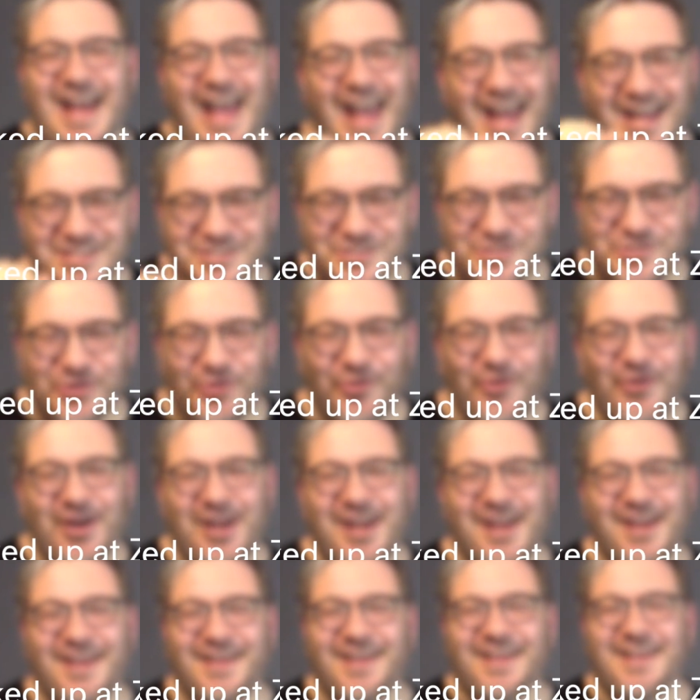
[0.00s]
and
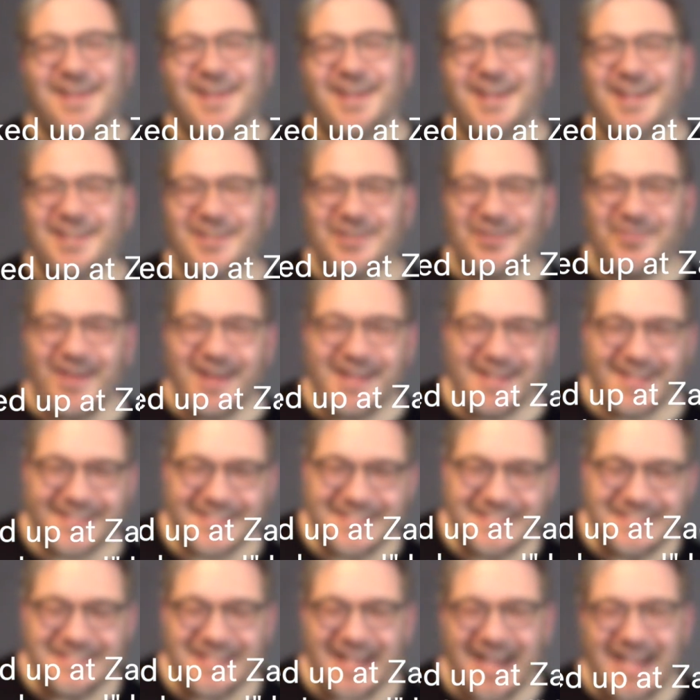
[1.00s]
joy, in great
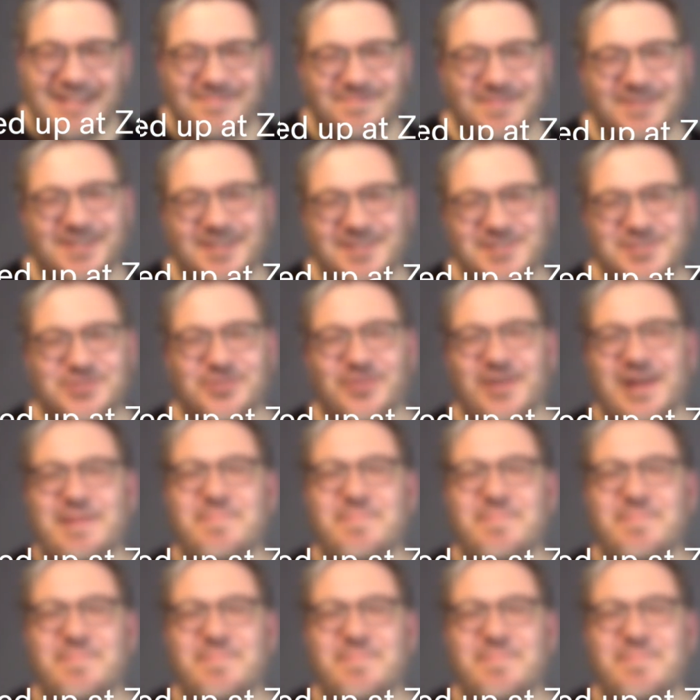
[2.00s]
excitement and joy.